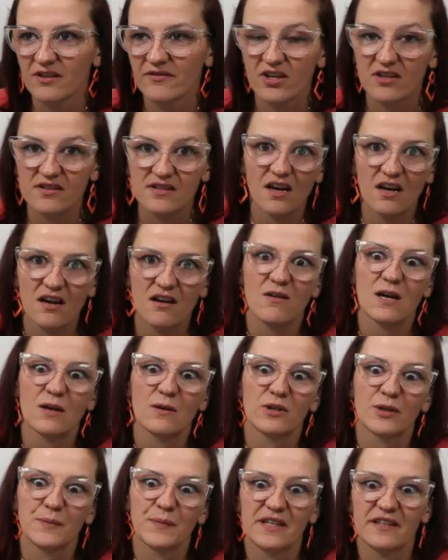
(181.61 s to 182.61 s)
oh i want
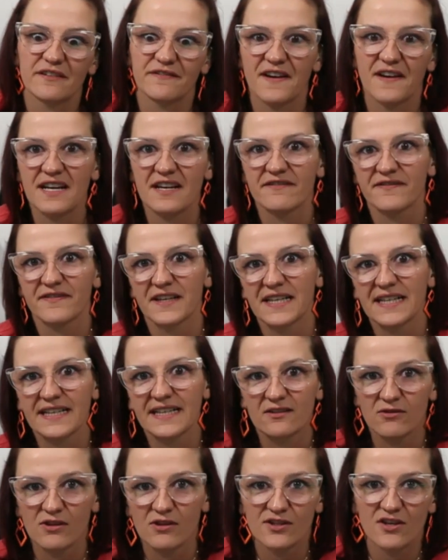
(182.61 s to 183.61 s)
to be a firefighter
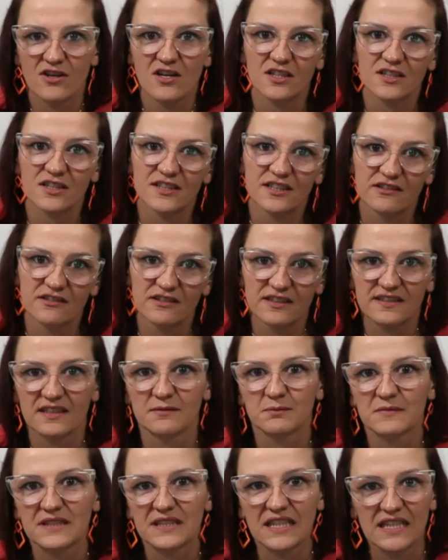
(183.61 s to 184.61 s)
or a doctor or
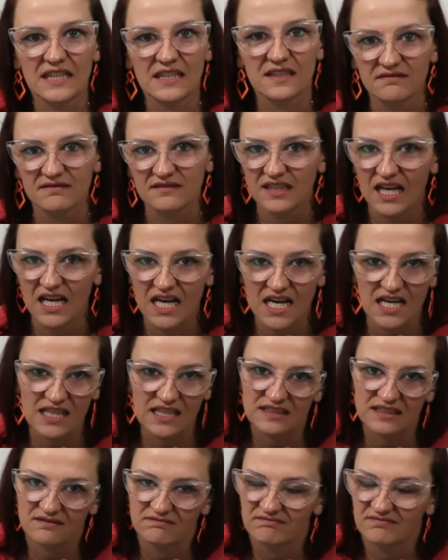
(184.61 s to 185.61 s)
something
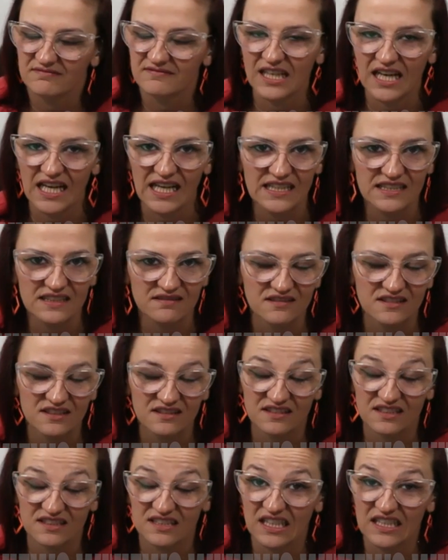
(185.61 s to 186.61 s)
i i
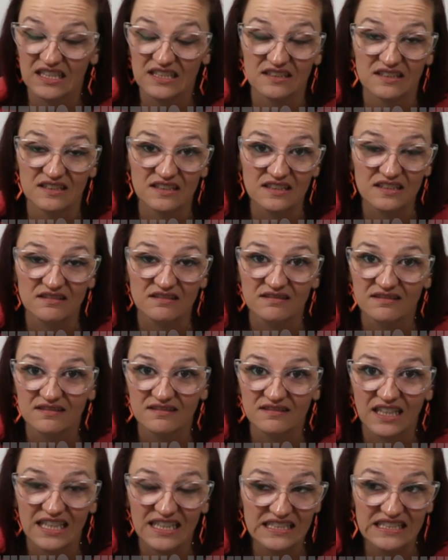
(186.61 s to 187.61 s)
didn't
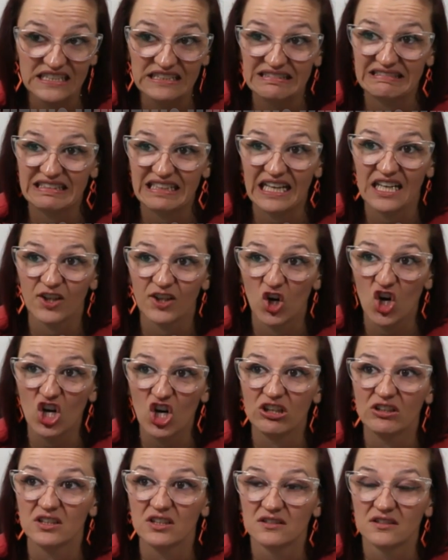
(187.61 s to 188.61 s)
i didn't at
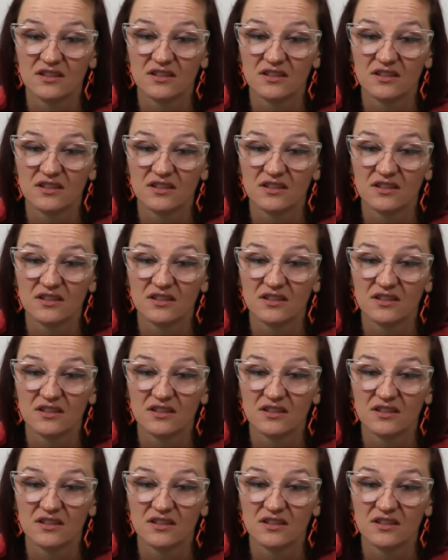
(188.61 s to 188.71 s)
all